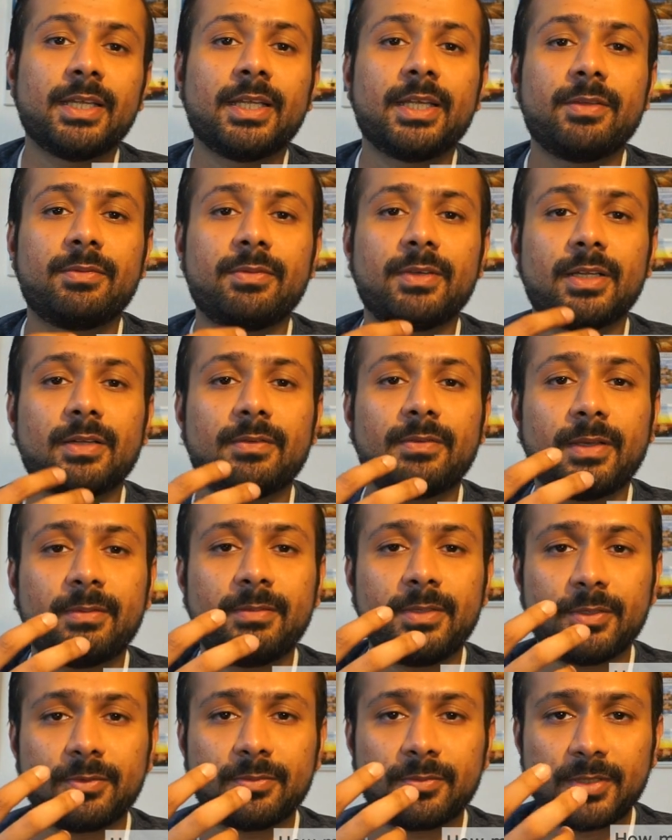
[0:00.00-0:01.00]
If we are a
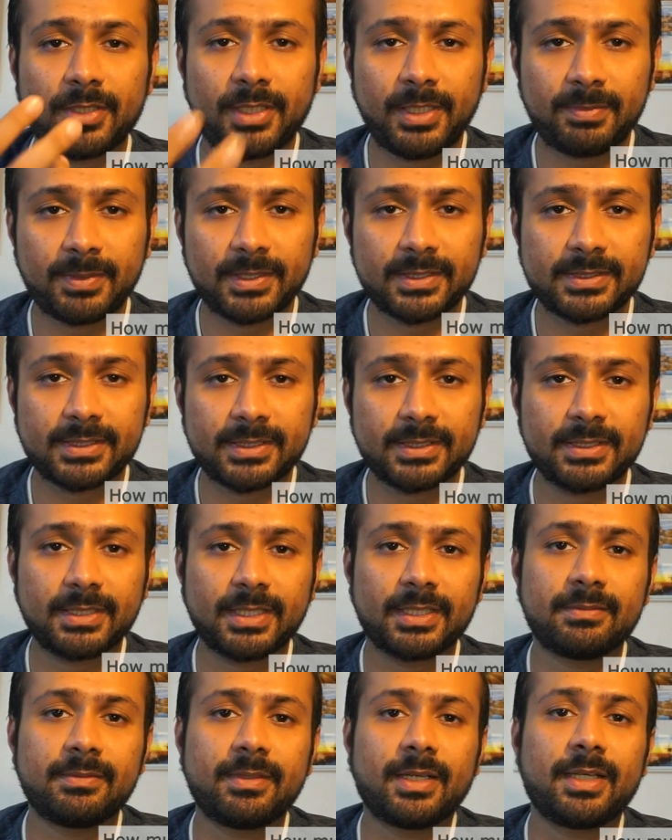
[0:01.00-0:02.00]
family of three person,
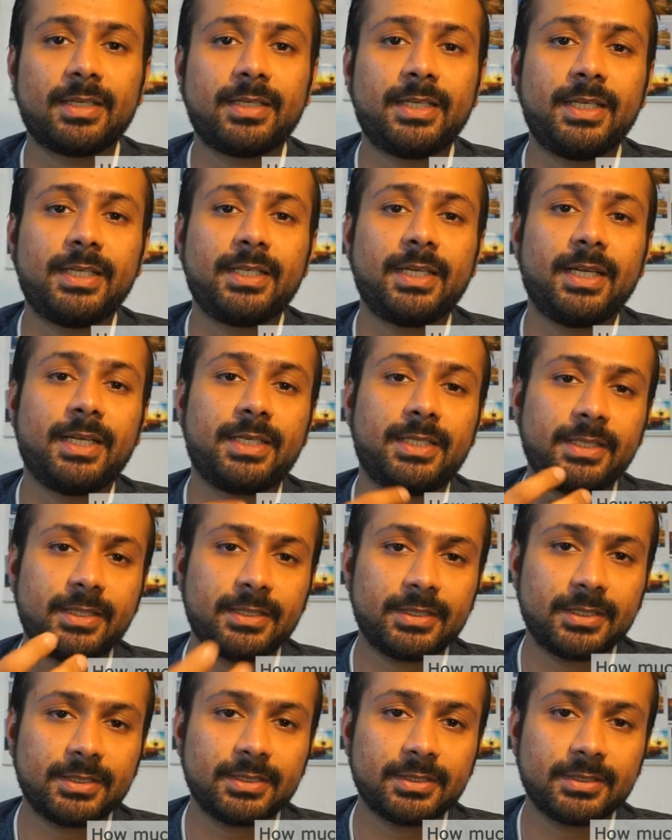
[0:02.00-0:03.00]
then I need
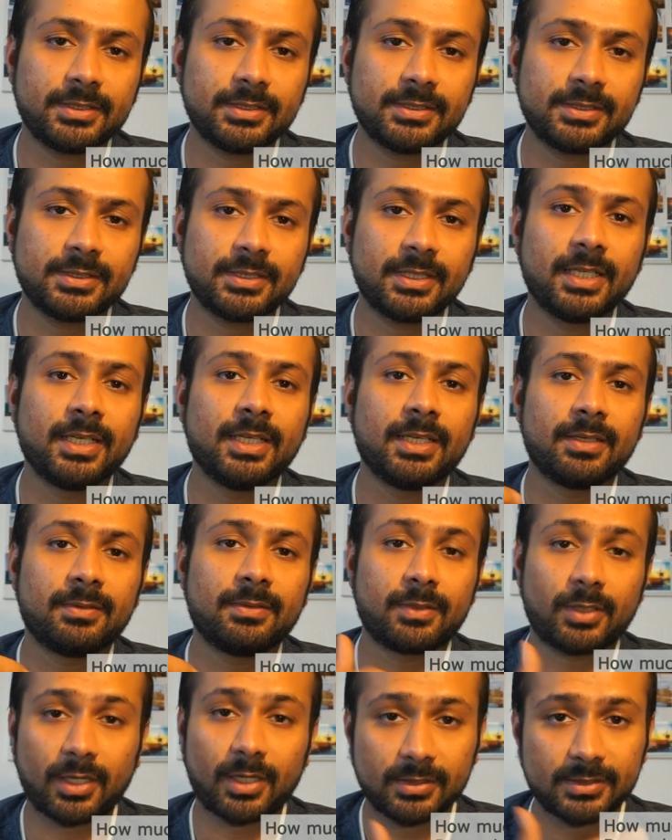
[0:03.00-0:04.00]
1800 euros
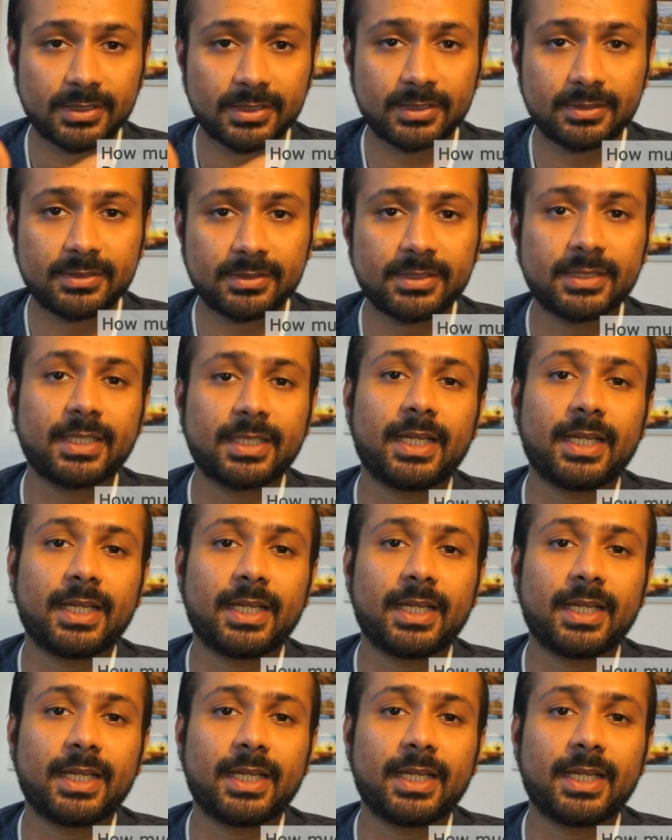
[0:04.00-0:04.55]
for ourselves.